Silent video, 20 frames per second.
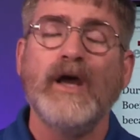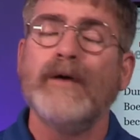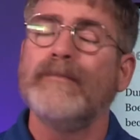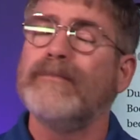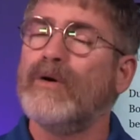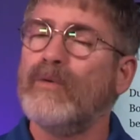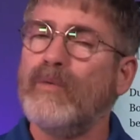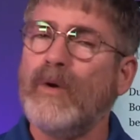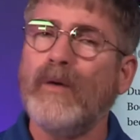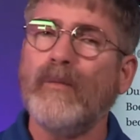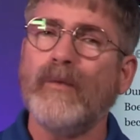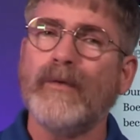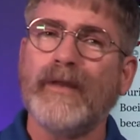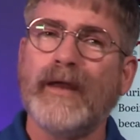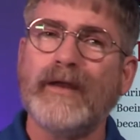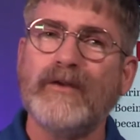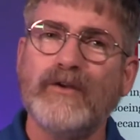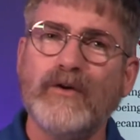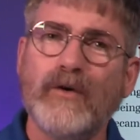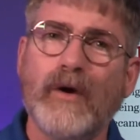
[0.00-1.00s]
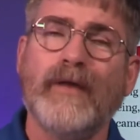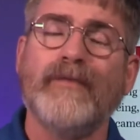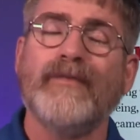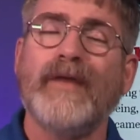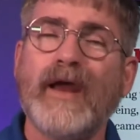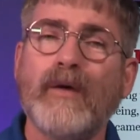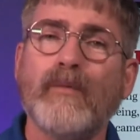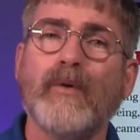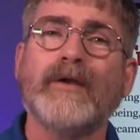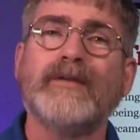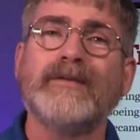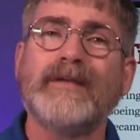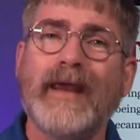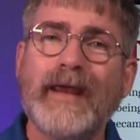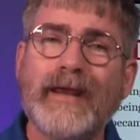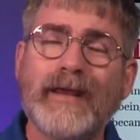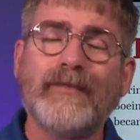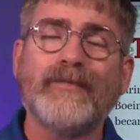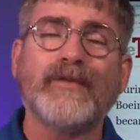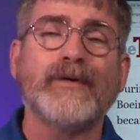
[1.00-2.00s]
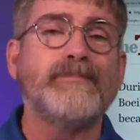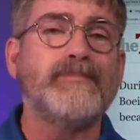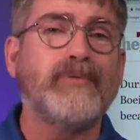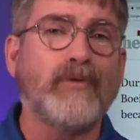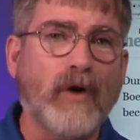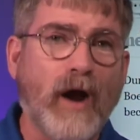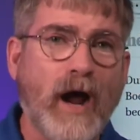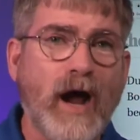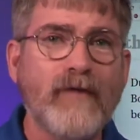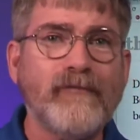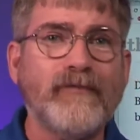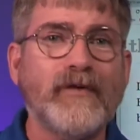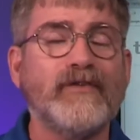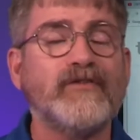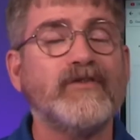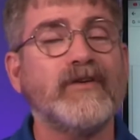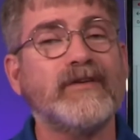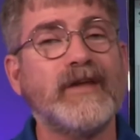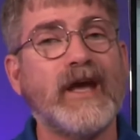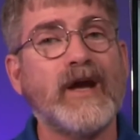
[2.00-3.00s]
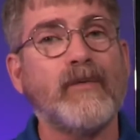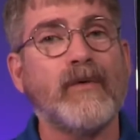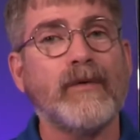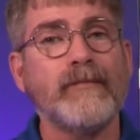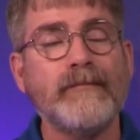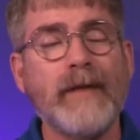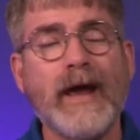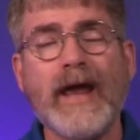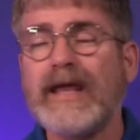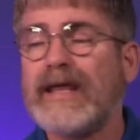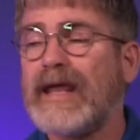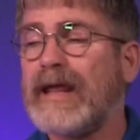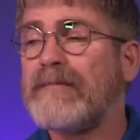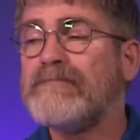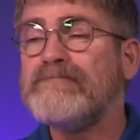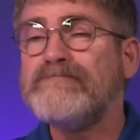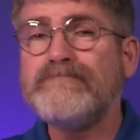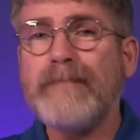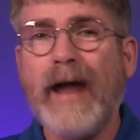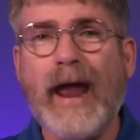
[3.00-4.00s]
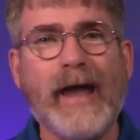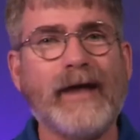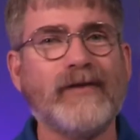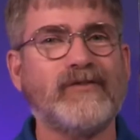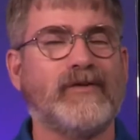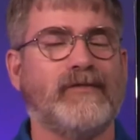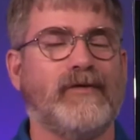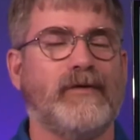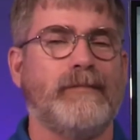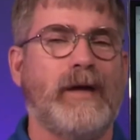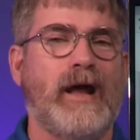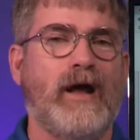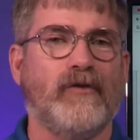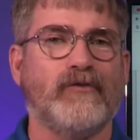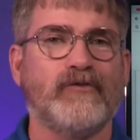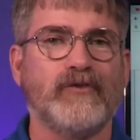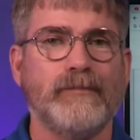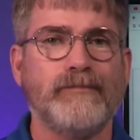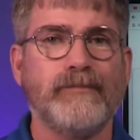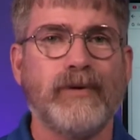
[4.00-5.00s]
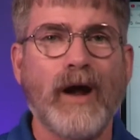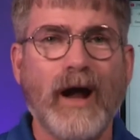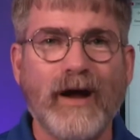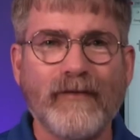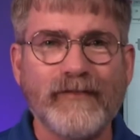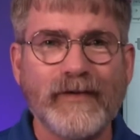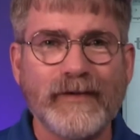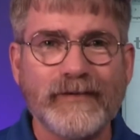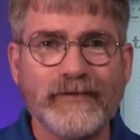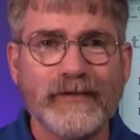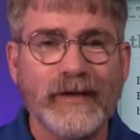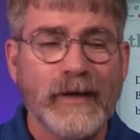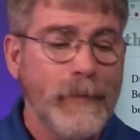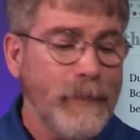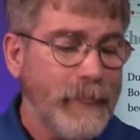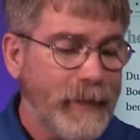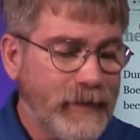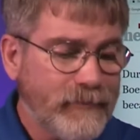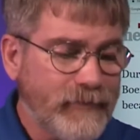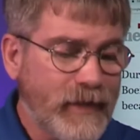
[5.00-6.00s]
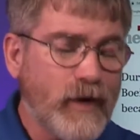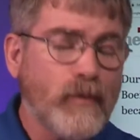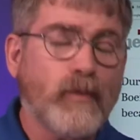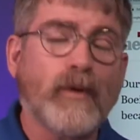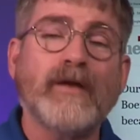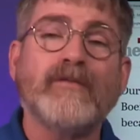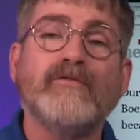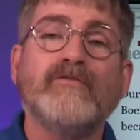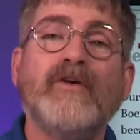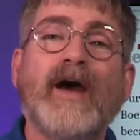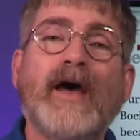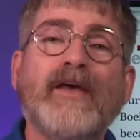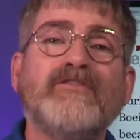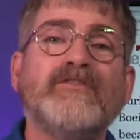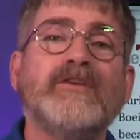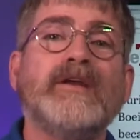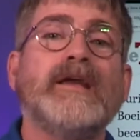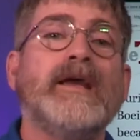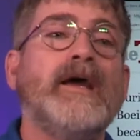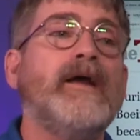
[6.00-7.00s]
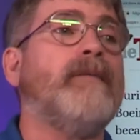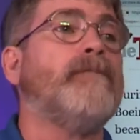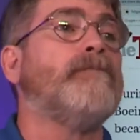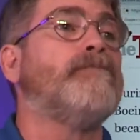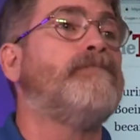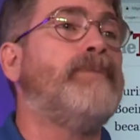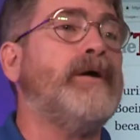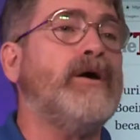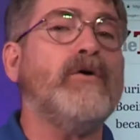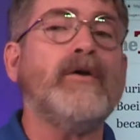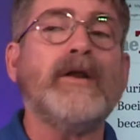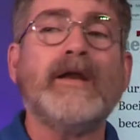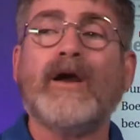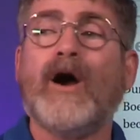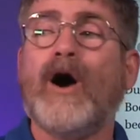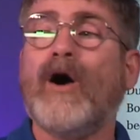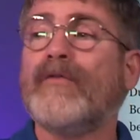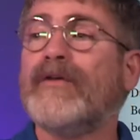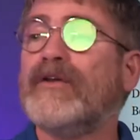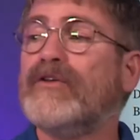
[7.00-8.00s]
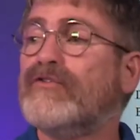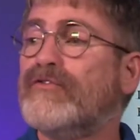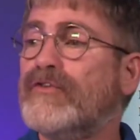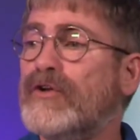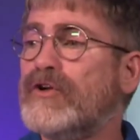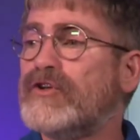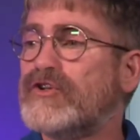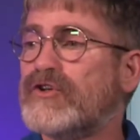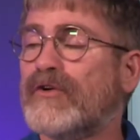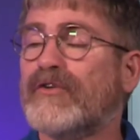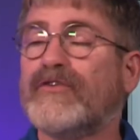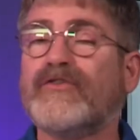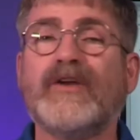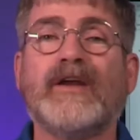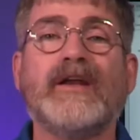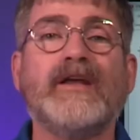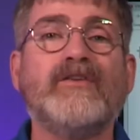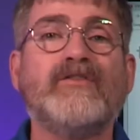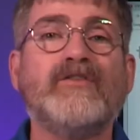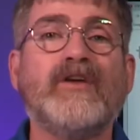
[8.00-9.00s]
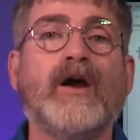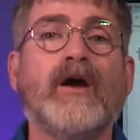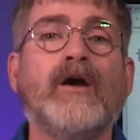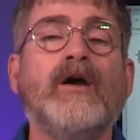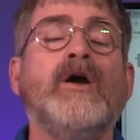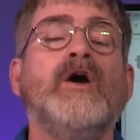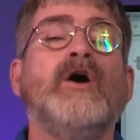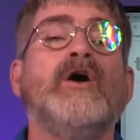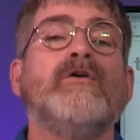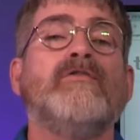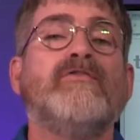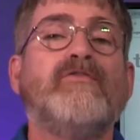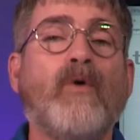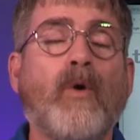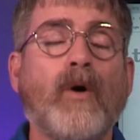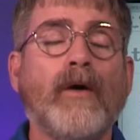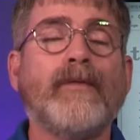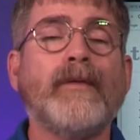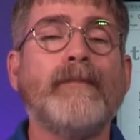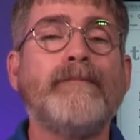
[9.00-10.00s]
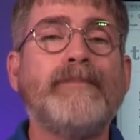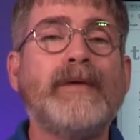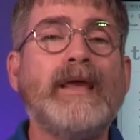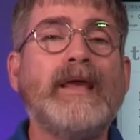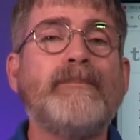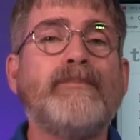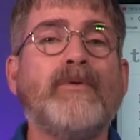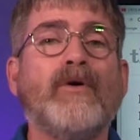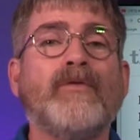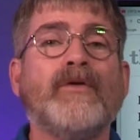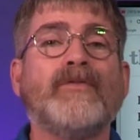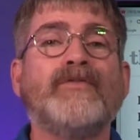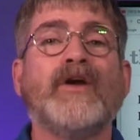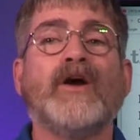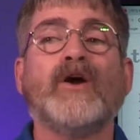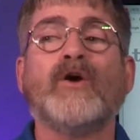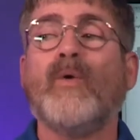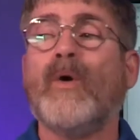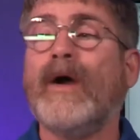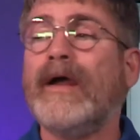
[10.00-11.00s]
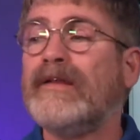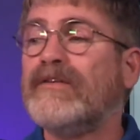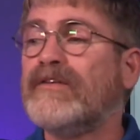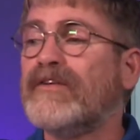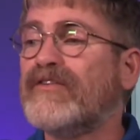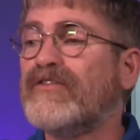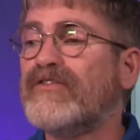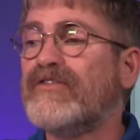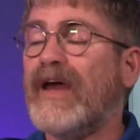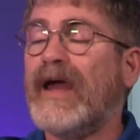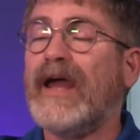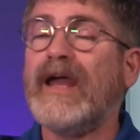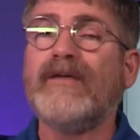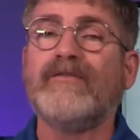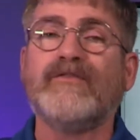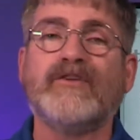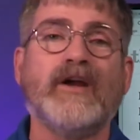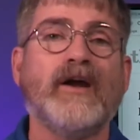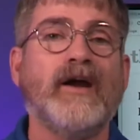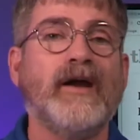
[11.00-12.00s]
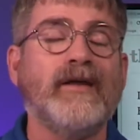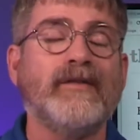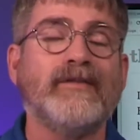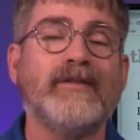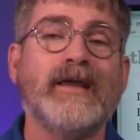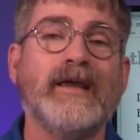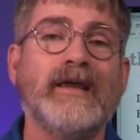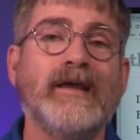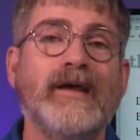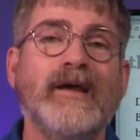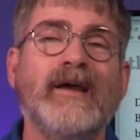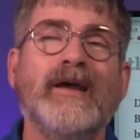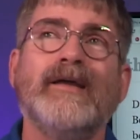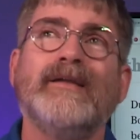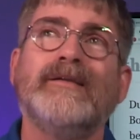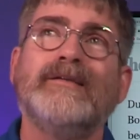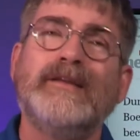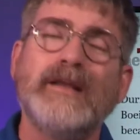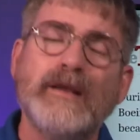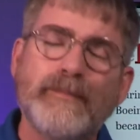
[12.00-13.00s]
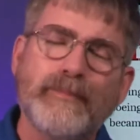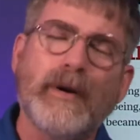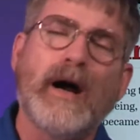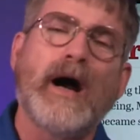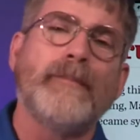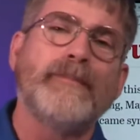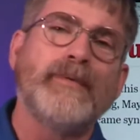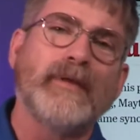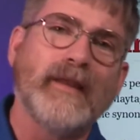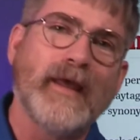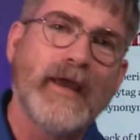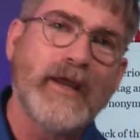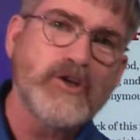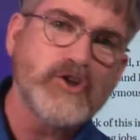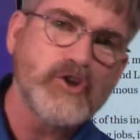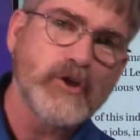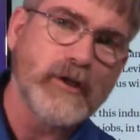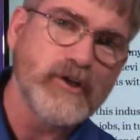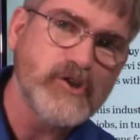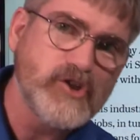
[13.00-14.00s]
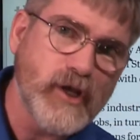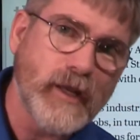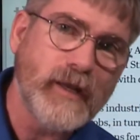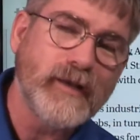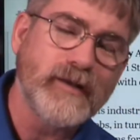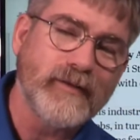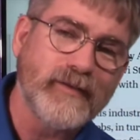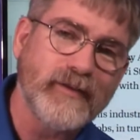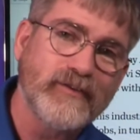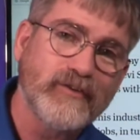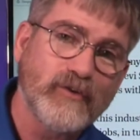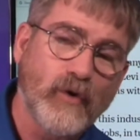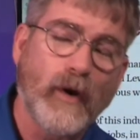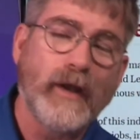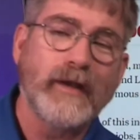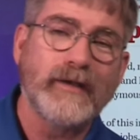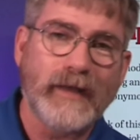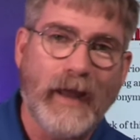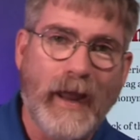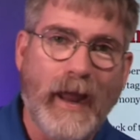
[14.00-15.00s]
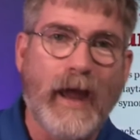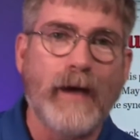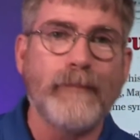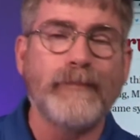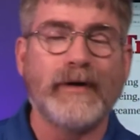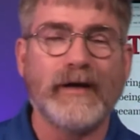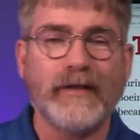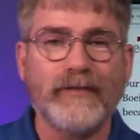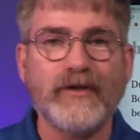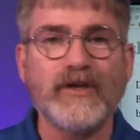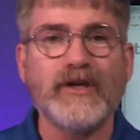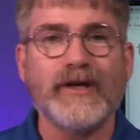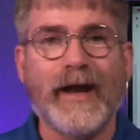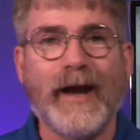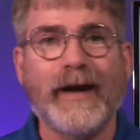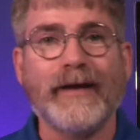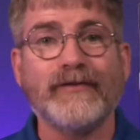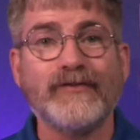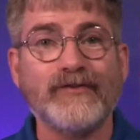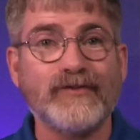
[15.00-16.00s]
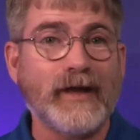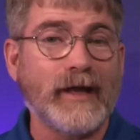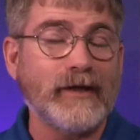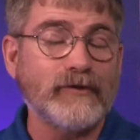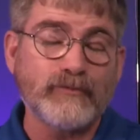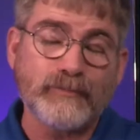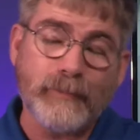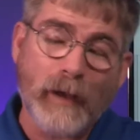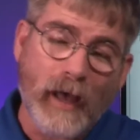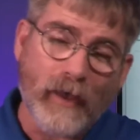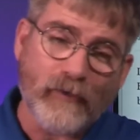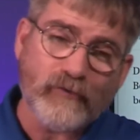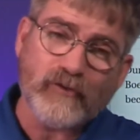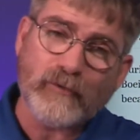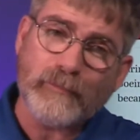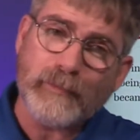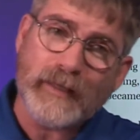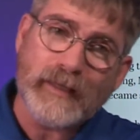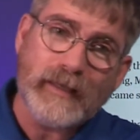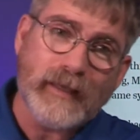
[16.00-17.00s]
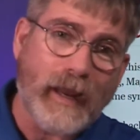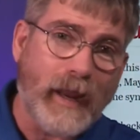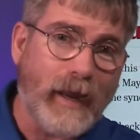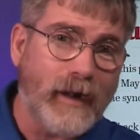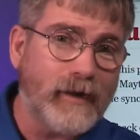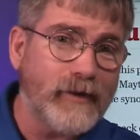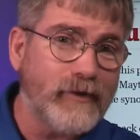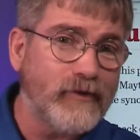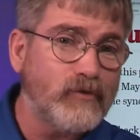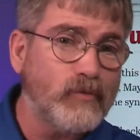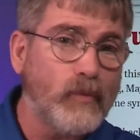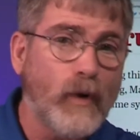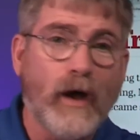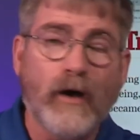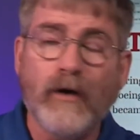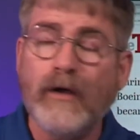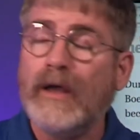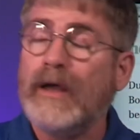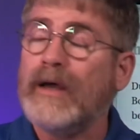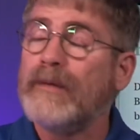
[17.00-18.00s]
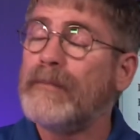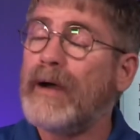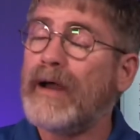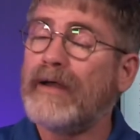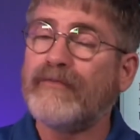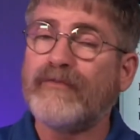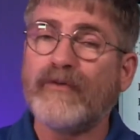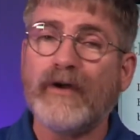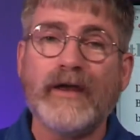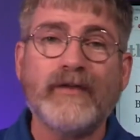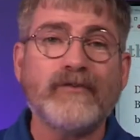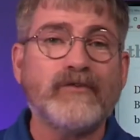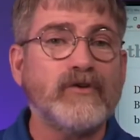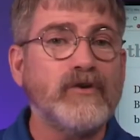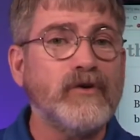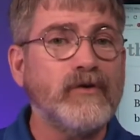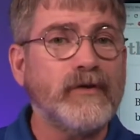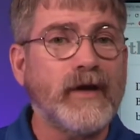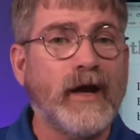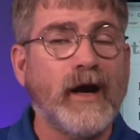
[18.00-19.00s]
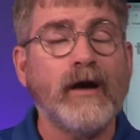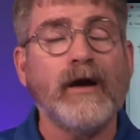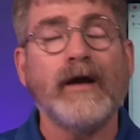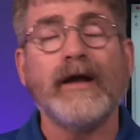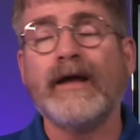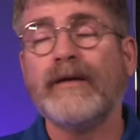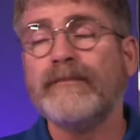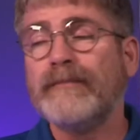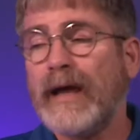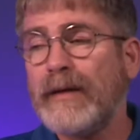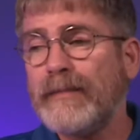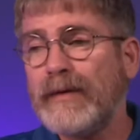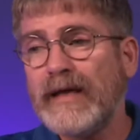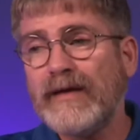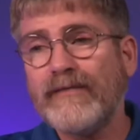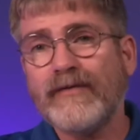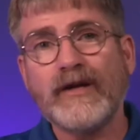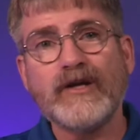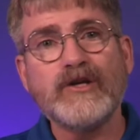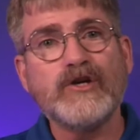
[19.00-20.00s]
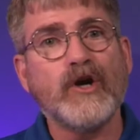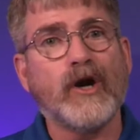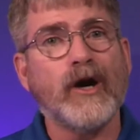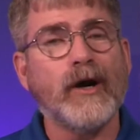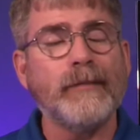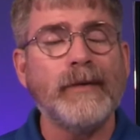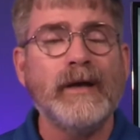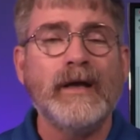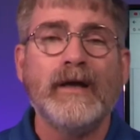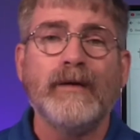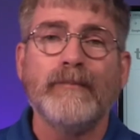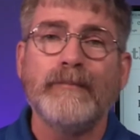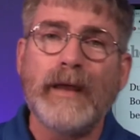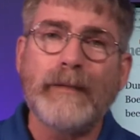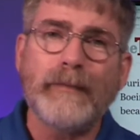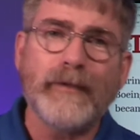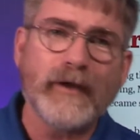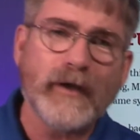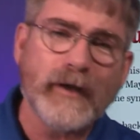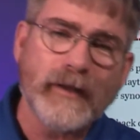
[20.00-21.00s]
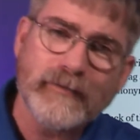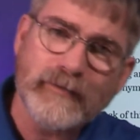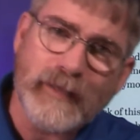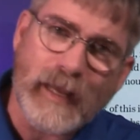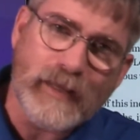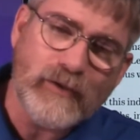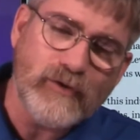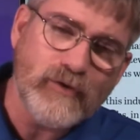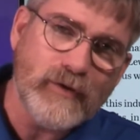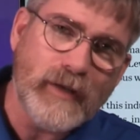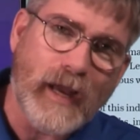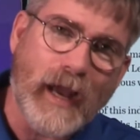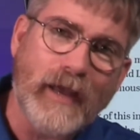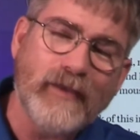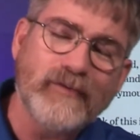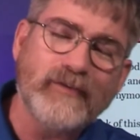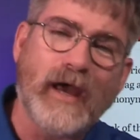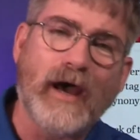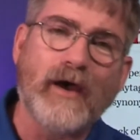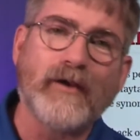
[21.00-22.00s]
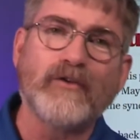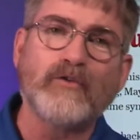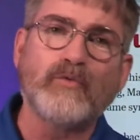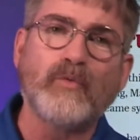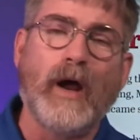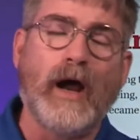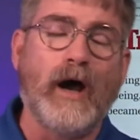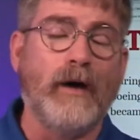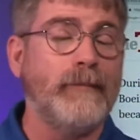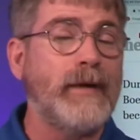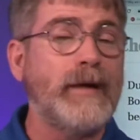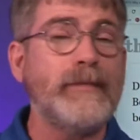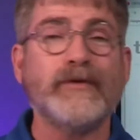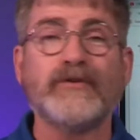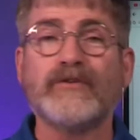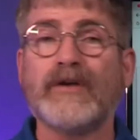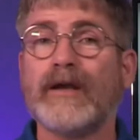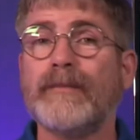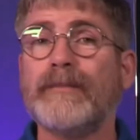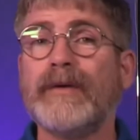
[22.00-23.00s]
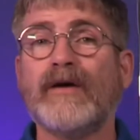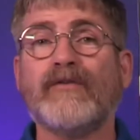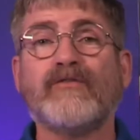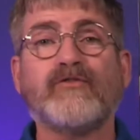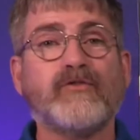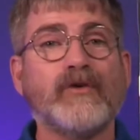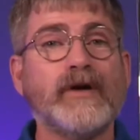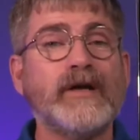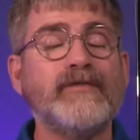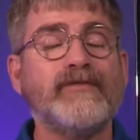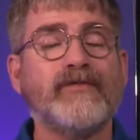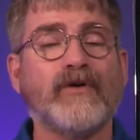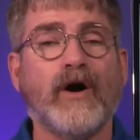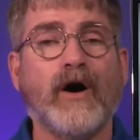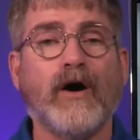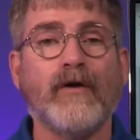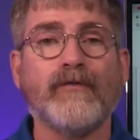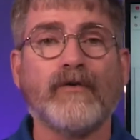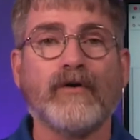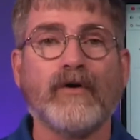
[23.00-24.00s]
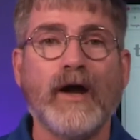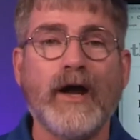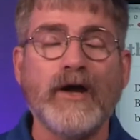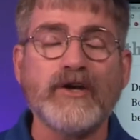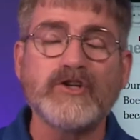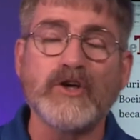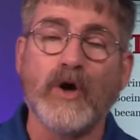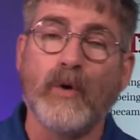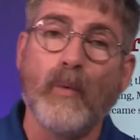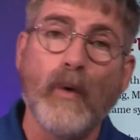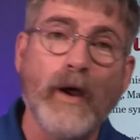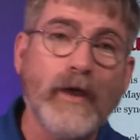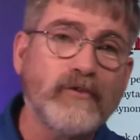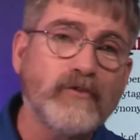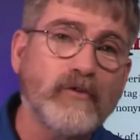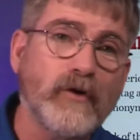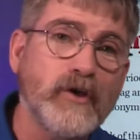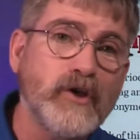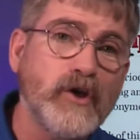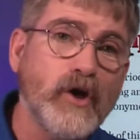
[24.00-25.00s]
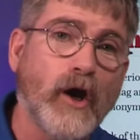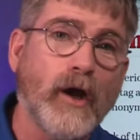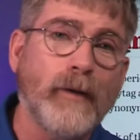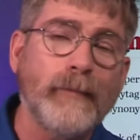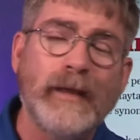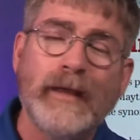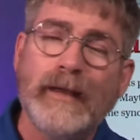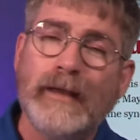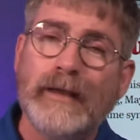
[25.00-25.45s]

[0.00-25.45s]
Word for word: But what were they doing? They were taking the profits that they were making, massive amounts of profits, and they were investing it, building all these future cities here for the people that they're going to save during the depopulation agenda that's going to happen in the United States, possibly Canada as well. My friends, you there, and maybe even in Europe, maybe they're going to take you guys out as well. Maybe it's going to be a free-for-all for Russia, Western Europe.